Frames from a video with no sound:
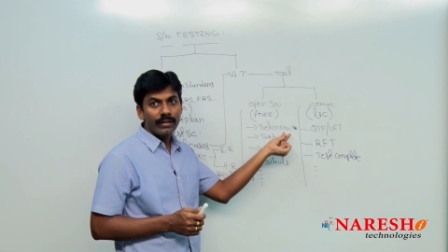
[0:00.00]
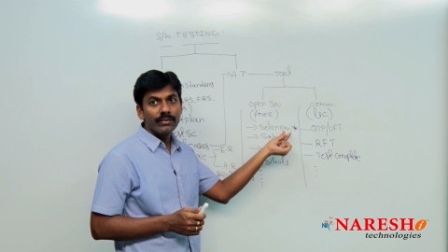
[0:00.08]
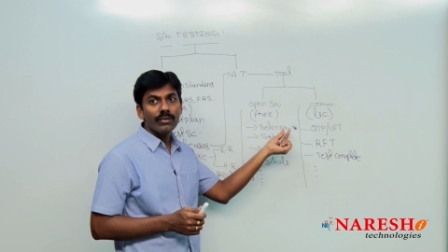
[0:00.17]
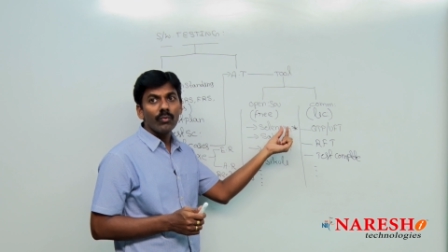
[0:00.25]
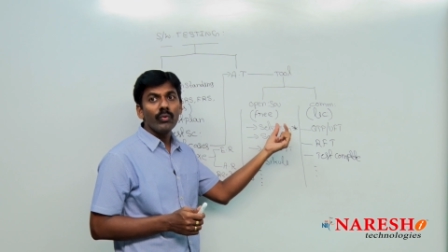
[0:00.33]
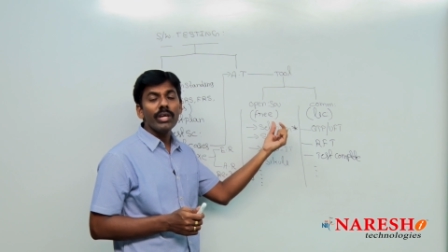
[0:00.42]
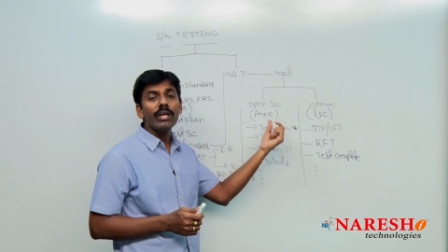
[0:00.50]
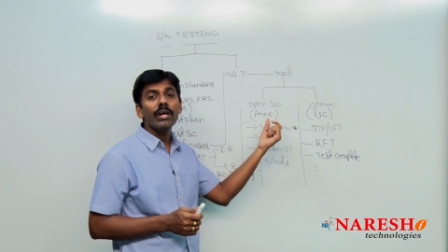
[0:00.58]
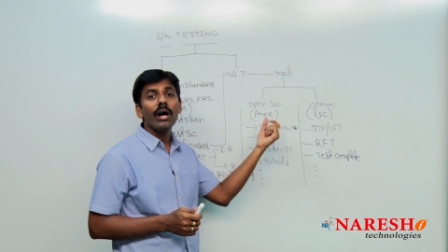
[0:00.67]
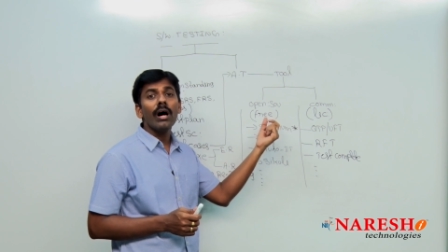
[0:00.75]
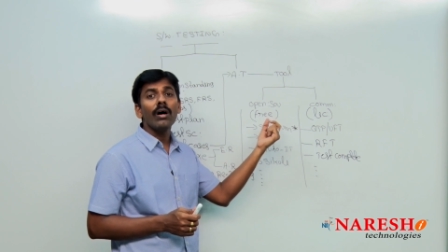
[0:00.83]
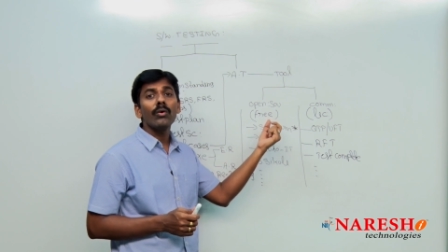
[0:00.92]
So, we
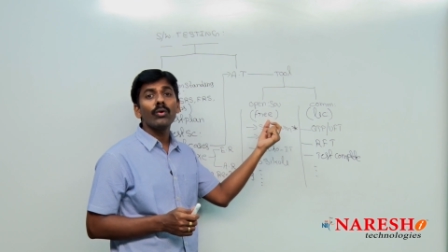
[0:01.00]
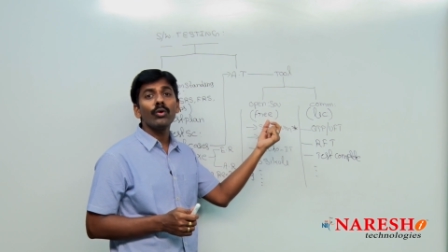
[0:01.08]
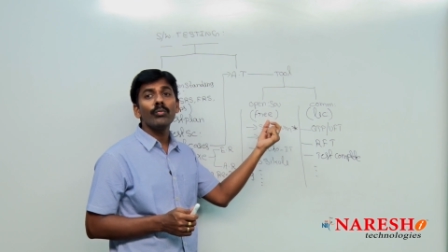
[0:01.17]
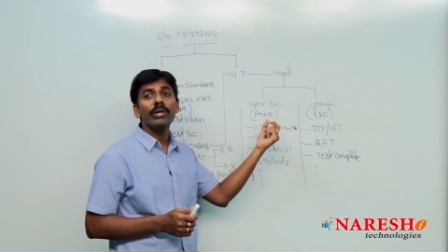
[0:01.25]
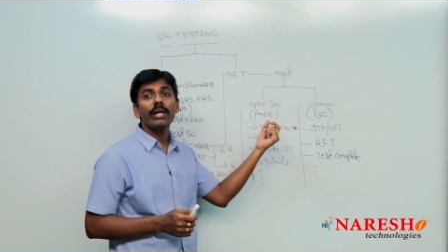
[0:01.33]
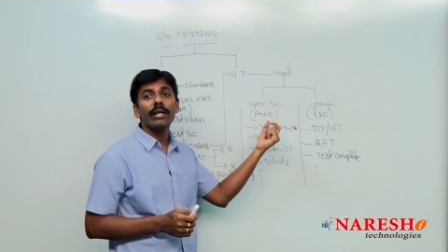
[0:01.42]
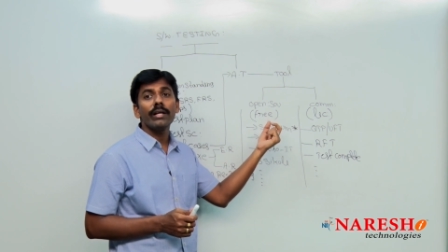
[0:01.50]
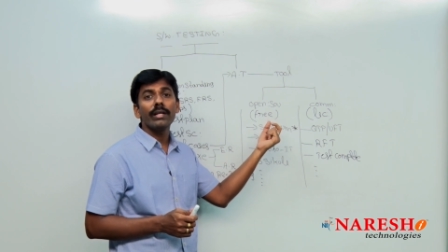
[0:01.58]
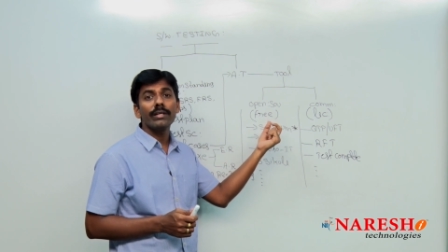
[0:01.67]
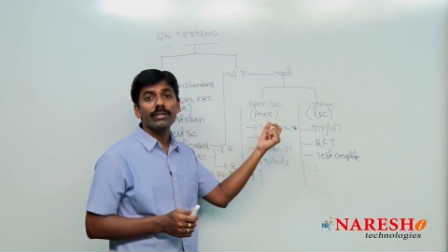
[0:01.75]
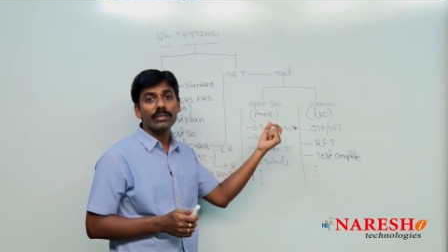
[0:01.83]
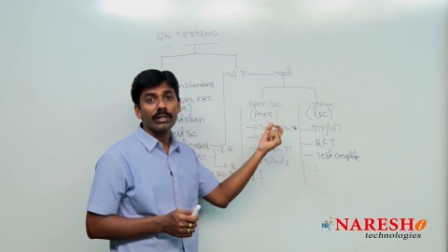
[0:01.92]
have to be
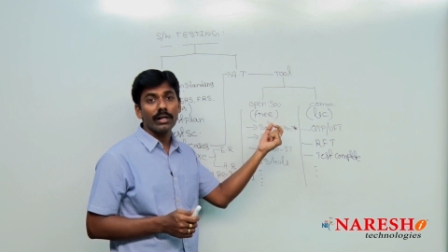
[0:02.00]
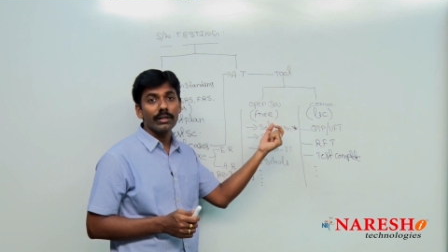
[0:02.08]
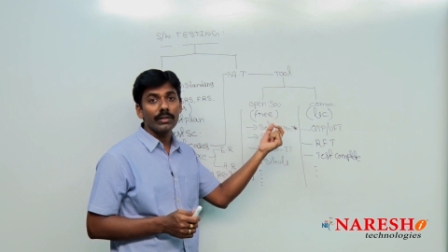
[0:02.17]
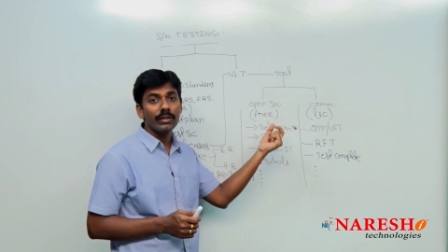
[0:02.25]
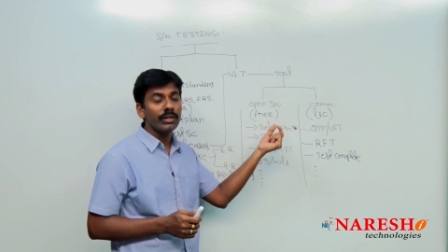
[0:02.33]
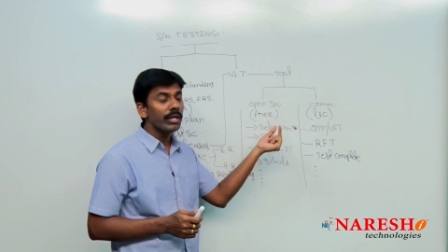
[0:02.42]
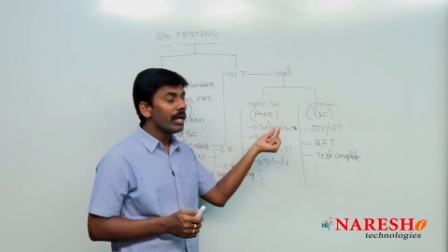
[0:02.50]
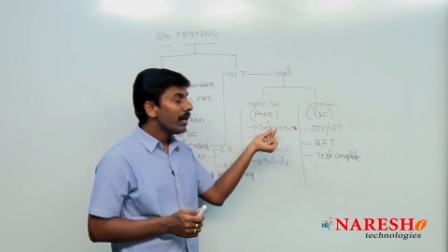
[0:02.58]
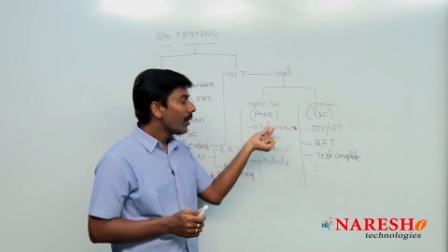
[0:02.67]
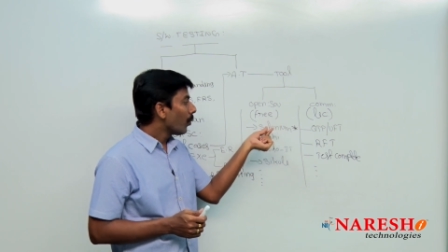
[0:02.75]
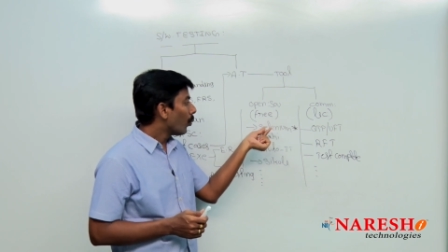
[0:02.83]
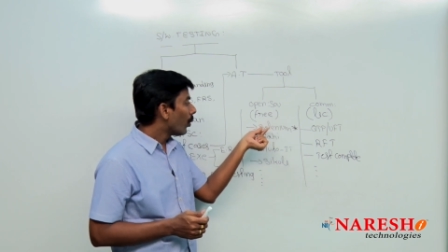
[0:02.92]
understood
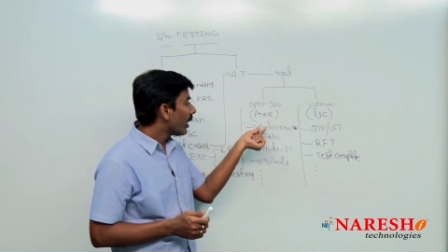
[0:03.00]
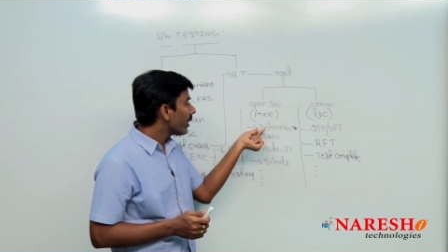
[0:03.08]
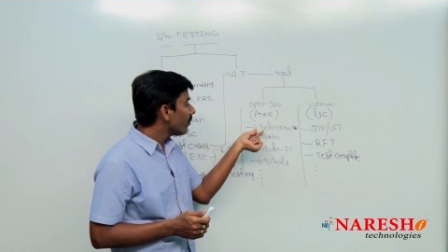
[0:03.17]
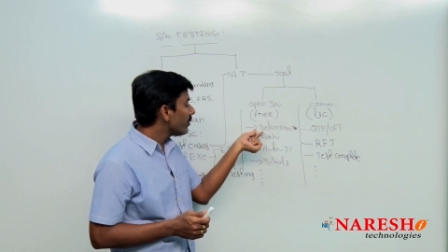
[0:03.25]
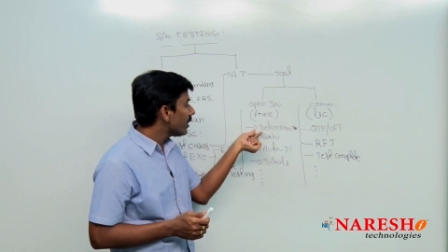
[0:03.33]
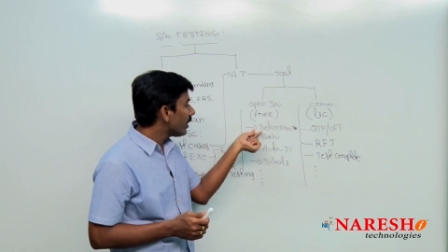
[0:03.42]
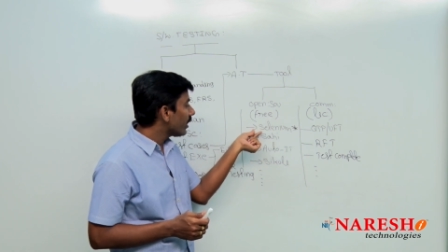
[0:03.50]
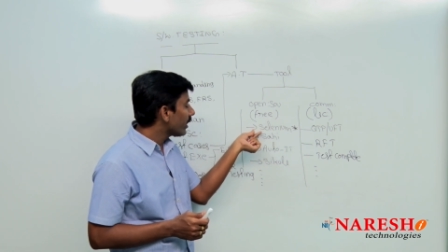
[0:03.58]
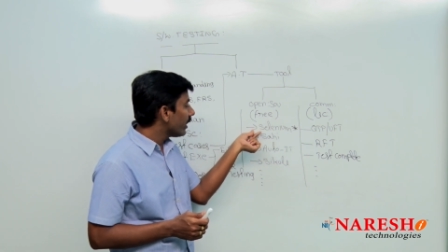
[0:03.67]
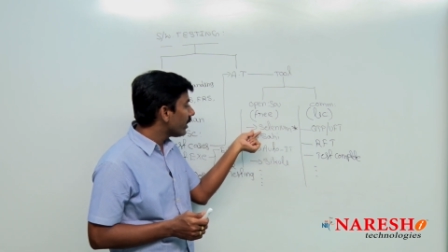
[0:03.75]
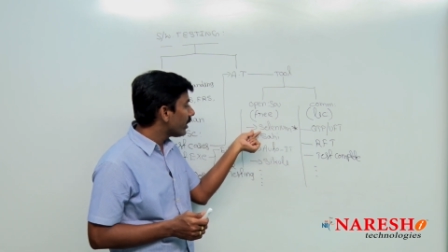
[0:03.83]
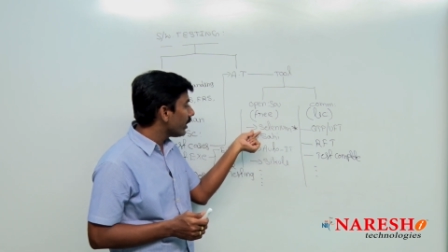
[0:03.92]
why we are
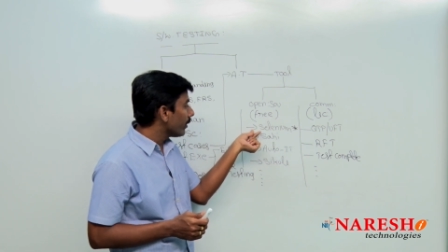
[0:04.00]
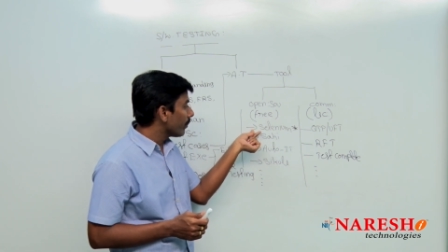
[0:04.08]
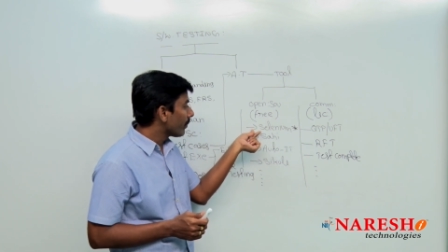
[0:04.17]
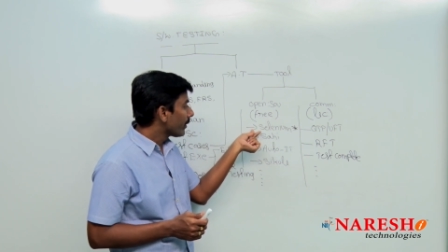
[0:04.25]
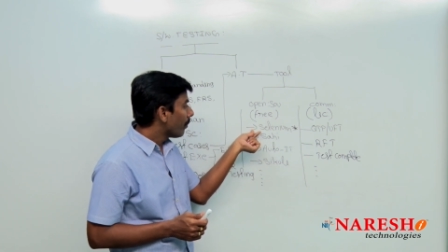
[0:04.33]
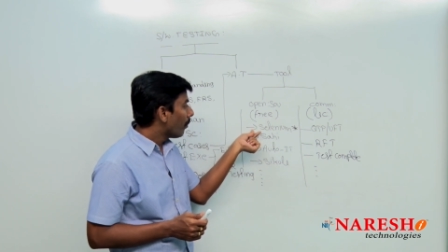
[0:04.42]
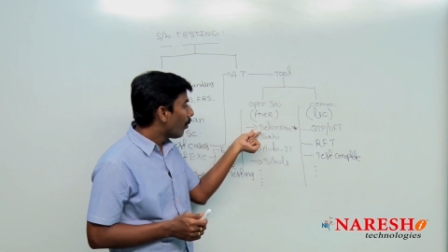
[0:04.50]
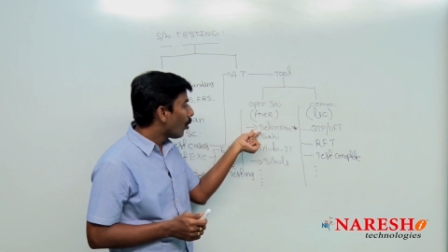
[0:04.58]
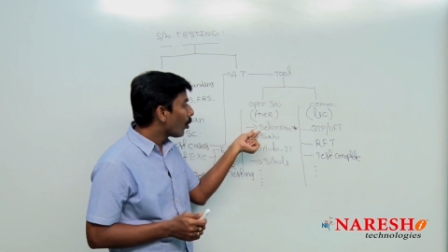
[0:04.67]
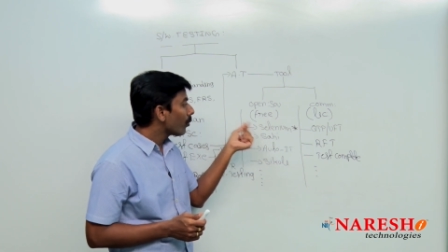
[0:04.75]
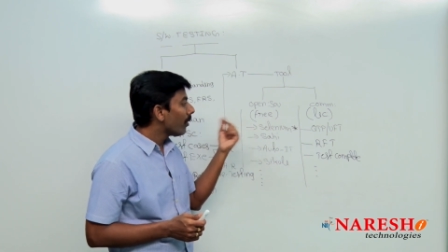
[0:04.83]
getting more